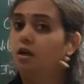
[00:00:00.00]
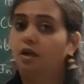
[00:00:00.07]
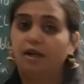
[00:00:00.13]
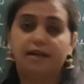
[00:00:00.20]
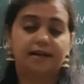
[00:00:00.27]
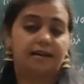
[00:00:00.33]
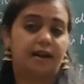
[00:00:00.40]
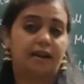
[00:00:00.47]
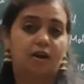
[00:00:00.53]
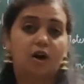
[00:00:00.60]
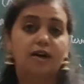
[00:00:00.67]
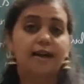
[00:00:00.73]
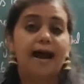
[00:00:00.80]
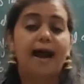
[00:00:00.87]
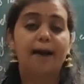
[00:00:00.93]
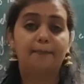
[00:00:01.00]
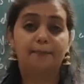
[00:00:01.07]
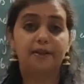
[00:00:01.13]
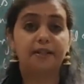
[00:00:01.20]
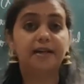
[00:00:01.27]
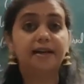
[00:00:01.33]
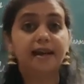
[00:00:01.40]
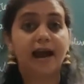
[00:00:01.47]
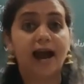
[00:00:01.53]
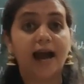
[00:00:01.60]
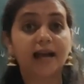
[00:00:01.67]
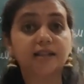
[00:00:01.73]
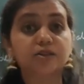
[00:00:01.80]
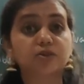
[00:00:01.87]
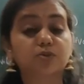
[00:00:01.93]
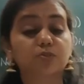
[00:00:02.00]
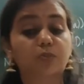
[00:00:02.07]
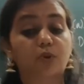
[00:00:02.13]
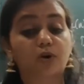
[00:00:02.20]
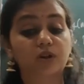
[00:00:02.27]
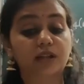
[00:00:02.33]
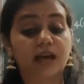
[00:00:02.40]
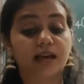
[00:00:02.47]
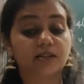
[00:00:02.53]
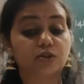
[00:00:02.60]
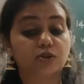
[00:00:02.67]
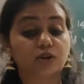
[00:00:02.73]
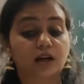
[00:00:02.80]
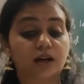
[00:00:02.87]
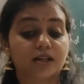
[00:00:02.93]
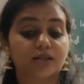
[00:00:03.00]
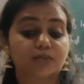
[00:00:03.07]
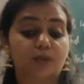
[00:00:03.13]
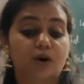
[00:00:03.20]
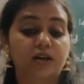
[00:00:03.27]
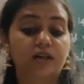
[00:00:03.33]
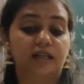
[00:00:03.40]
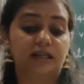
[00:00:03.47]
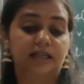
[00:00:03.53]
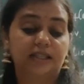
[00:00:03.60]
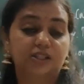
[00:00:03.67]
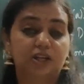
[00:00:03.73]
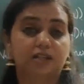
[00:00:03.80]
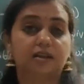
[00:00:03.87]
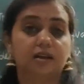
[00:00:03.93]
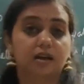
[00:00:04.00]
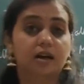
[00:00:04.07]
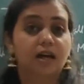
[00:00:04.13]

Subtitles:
It cannot happen. It has to, both has to correspond each other.